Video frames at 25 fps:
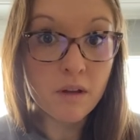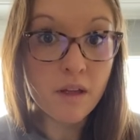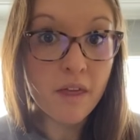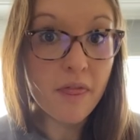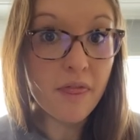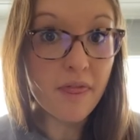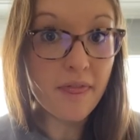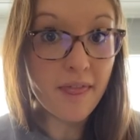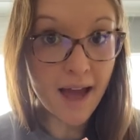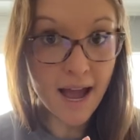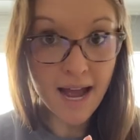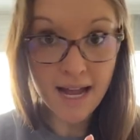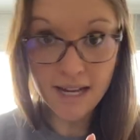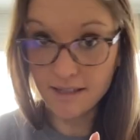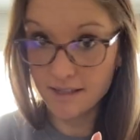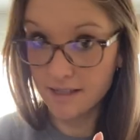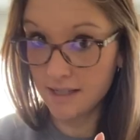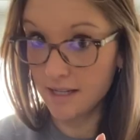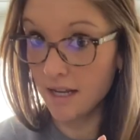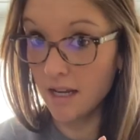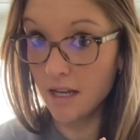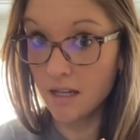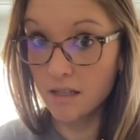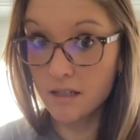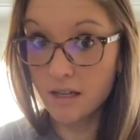That's
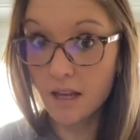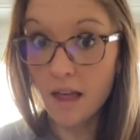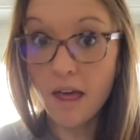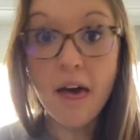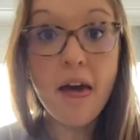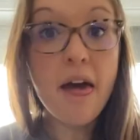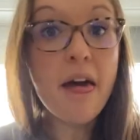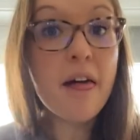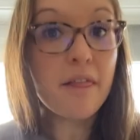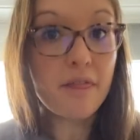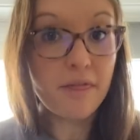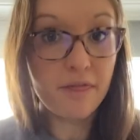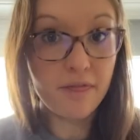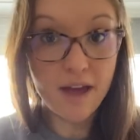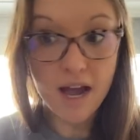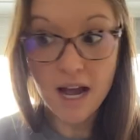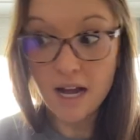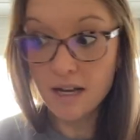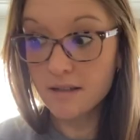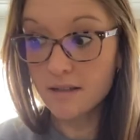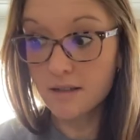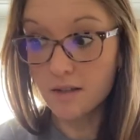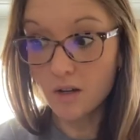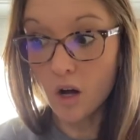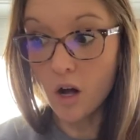it.
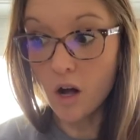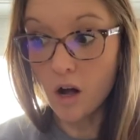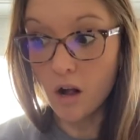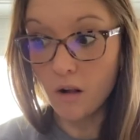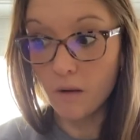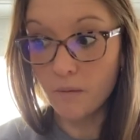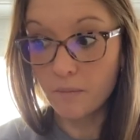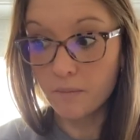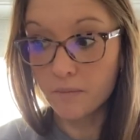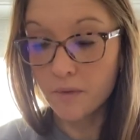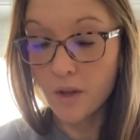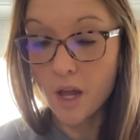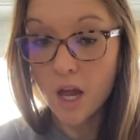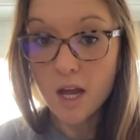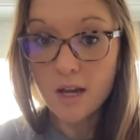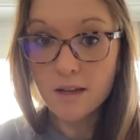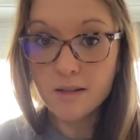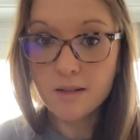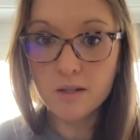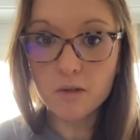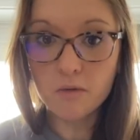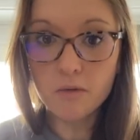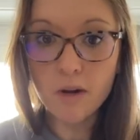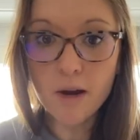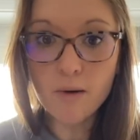That's all.
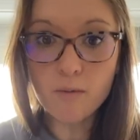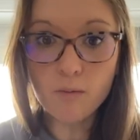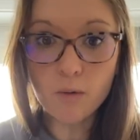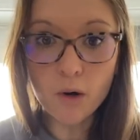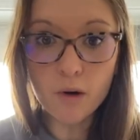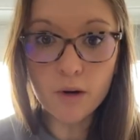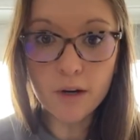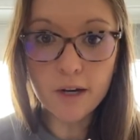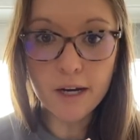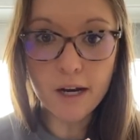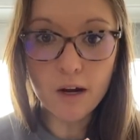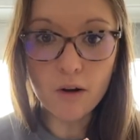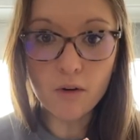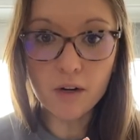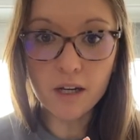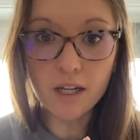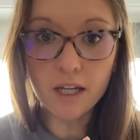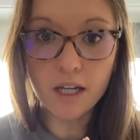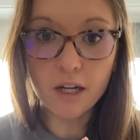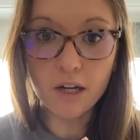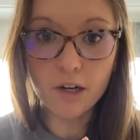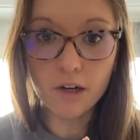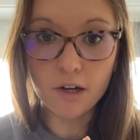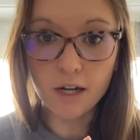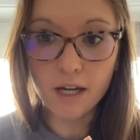So I wrote it out
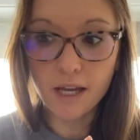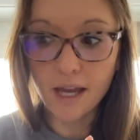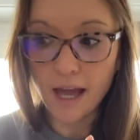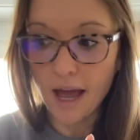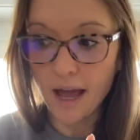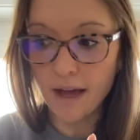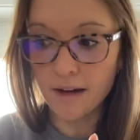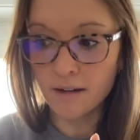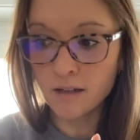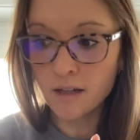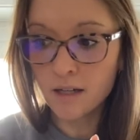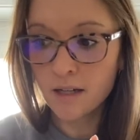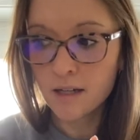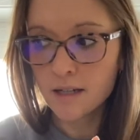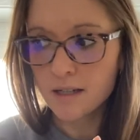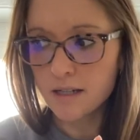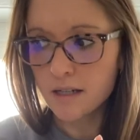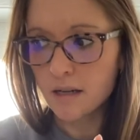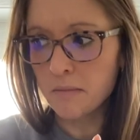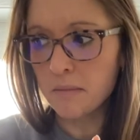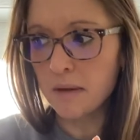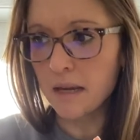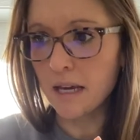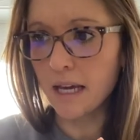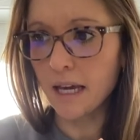here again
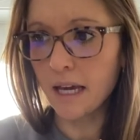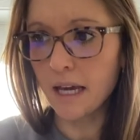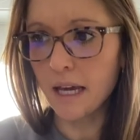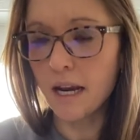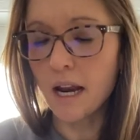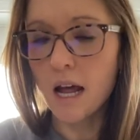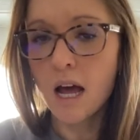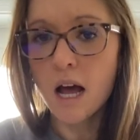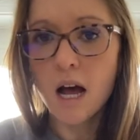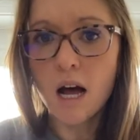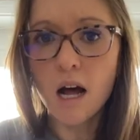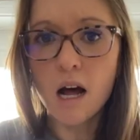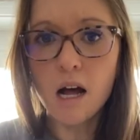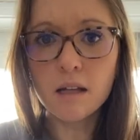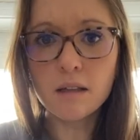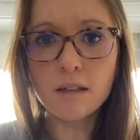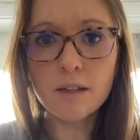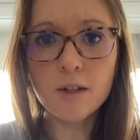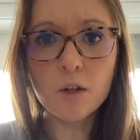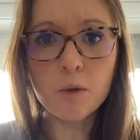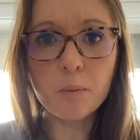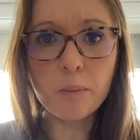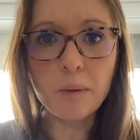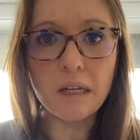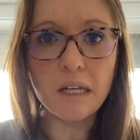to make it a
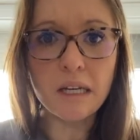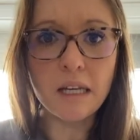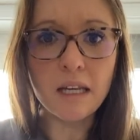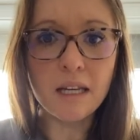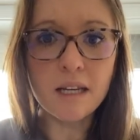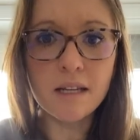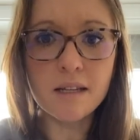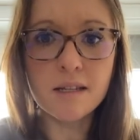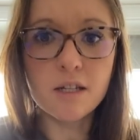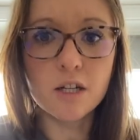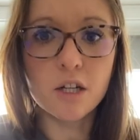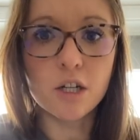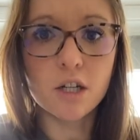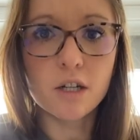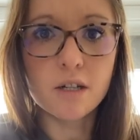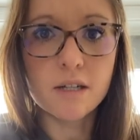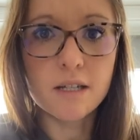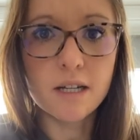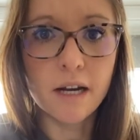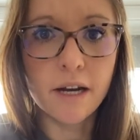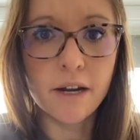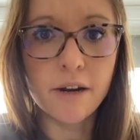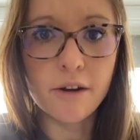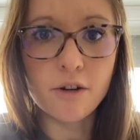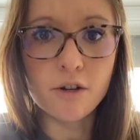little bit easier
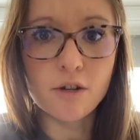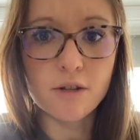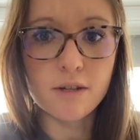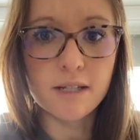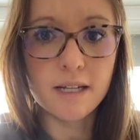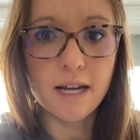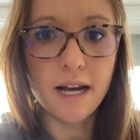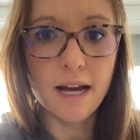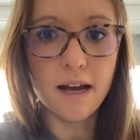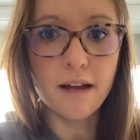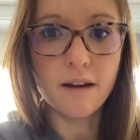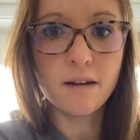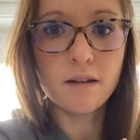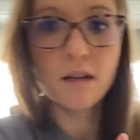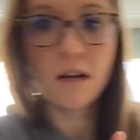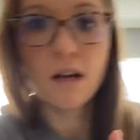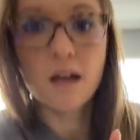to understand.